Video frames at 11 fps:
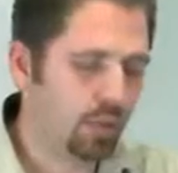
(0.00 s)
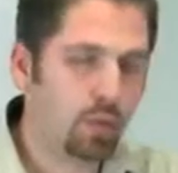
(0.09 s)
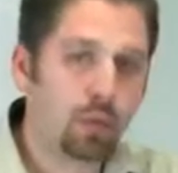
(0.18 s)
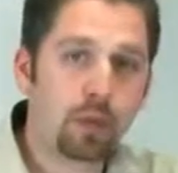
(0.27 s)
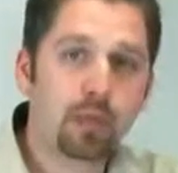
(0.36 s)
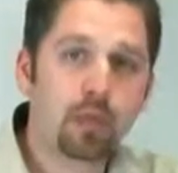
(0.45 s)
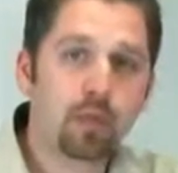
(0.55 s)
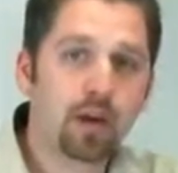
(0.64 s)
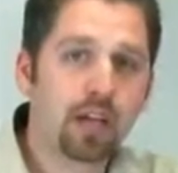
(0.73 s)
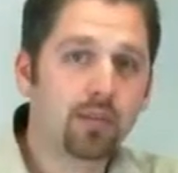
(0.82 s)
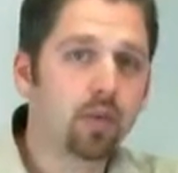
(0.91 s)
More and more people are
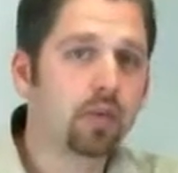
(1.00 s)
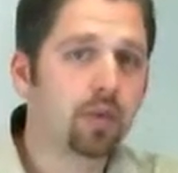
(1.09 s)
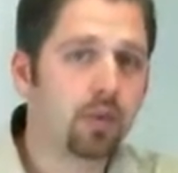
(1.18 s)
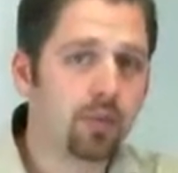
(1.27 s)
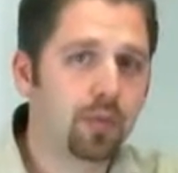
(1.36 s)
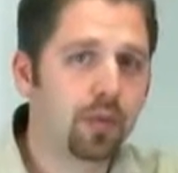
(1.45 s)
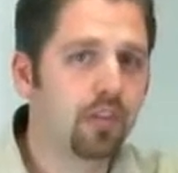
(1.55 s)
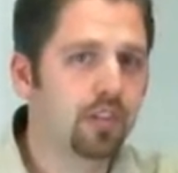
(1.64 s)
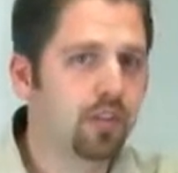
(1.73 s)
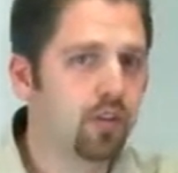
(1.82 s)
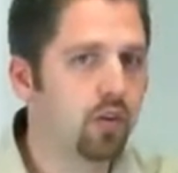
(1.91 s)
buying multiple
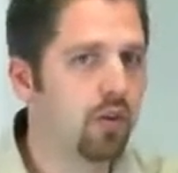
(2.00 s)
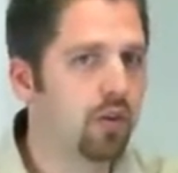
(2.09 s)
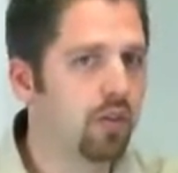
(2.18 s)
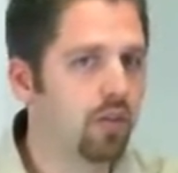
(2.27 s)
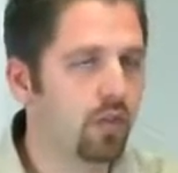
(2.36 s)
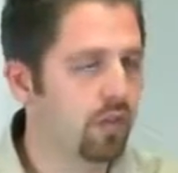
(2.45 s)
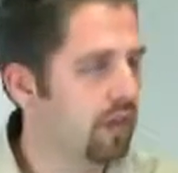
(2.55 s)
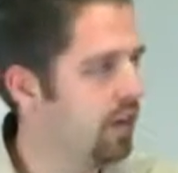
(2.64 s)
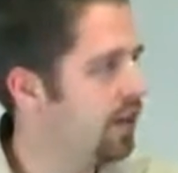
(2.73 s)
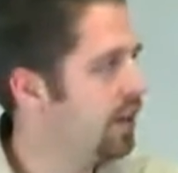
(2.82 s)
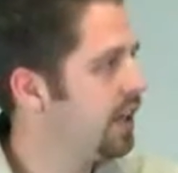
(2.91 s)
computers in their home, either for
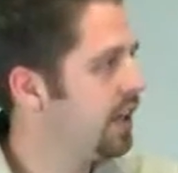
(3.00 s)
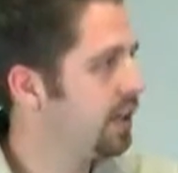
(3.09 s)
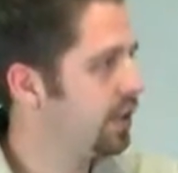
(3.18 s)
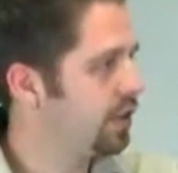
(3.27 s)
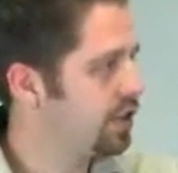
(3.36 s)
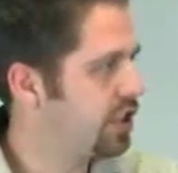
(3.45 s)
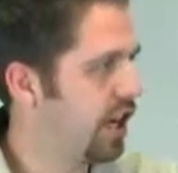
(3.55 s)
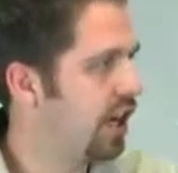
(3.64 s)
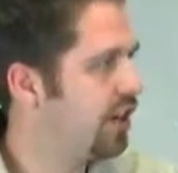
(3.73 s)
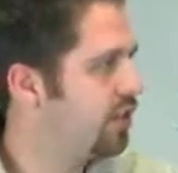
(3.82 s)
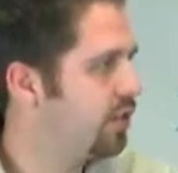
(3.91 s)
their
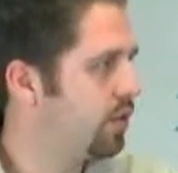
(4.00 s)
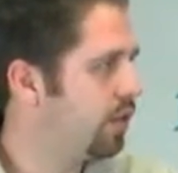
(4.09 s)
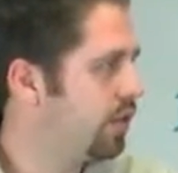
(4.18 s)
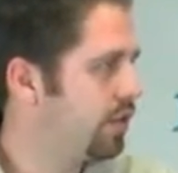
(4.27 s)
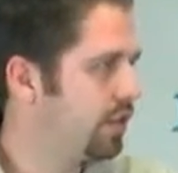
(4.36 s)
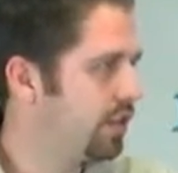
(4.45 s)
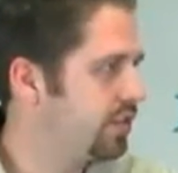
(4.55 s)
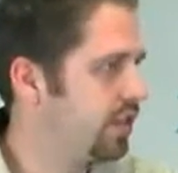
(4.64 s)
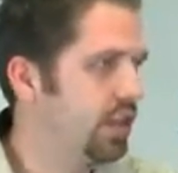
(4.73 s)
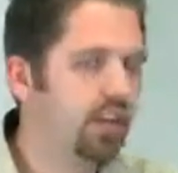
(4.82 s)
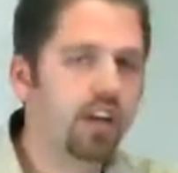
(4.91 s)
child or their
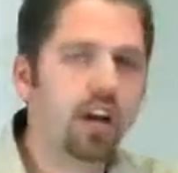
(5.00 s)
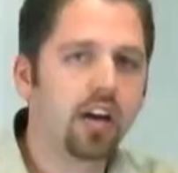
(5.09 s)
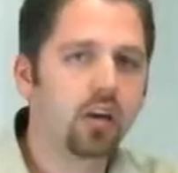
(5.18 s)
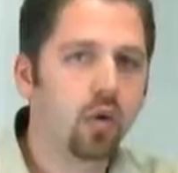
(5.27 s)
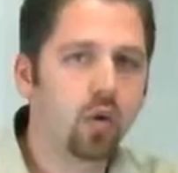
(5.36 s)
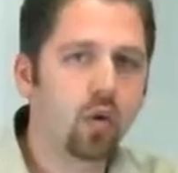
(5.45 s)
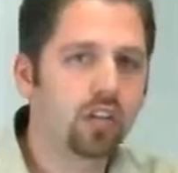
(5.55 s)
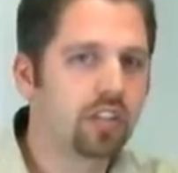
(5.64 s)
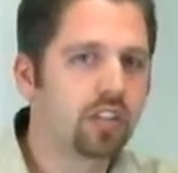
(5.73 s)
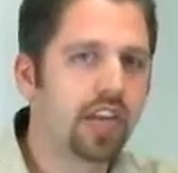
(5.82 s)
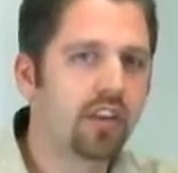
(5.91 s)
son or daughter, or
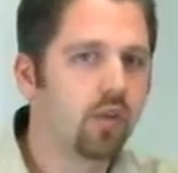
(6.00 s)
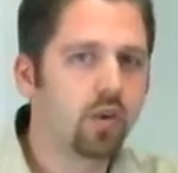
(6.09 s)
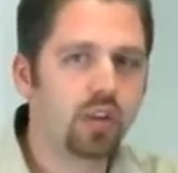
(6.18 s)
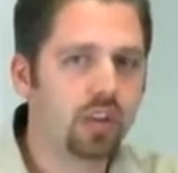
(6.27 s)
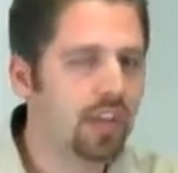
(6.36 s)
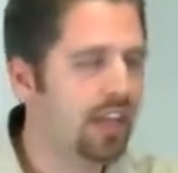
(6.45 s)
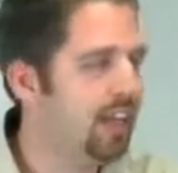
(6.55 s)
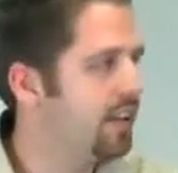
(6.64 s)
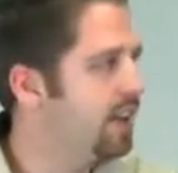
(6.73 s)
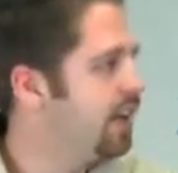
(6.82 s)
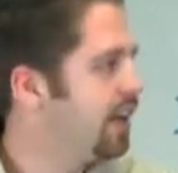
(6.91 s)
just to have one in the
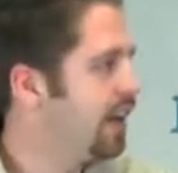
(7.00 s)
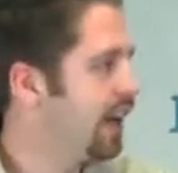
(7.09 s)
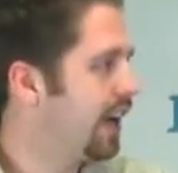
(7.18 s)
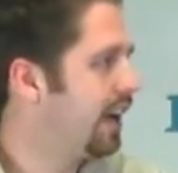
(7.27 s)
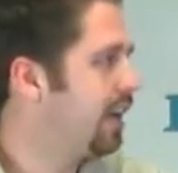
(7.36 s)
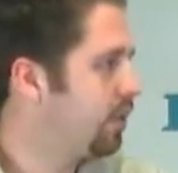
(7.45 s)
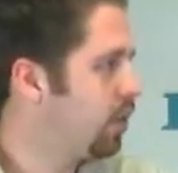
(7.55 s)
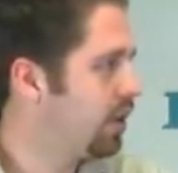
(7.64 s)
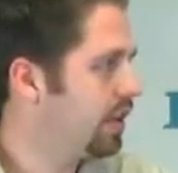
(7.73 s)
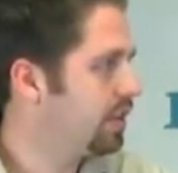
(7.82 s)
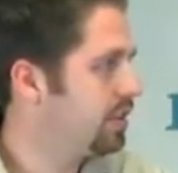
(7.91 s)
den and
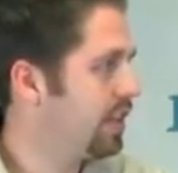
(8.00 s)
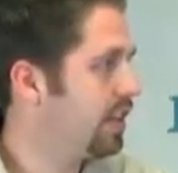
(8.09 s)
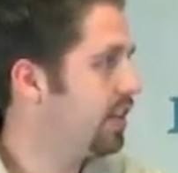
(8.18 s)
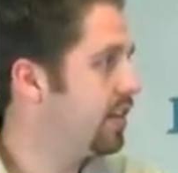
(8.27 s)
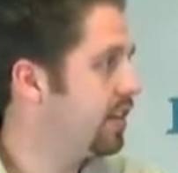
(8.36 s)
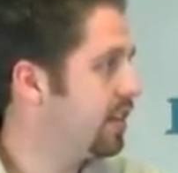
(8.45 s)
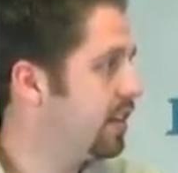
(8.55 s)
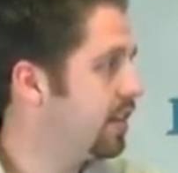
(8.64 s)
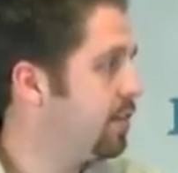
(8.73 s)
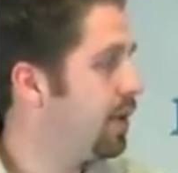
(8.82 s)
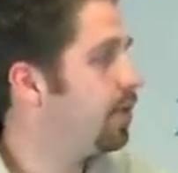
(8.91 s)
one in, say,
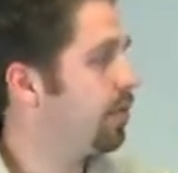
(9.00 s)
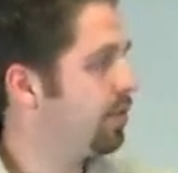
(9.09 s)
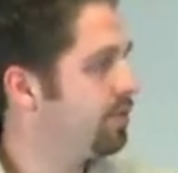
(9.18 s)
the bedroom.